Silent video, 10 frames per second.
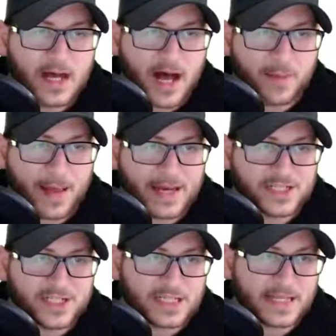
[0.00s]

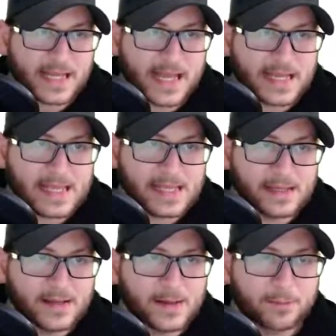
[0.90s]
and it's just like
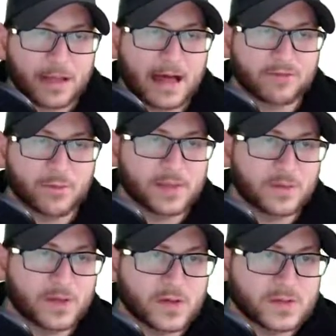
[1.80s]
any platform
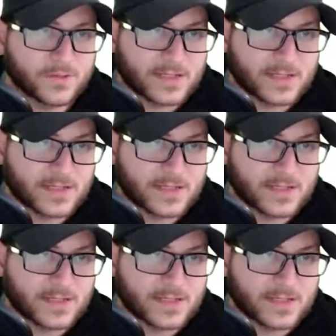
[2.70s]
that you would use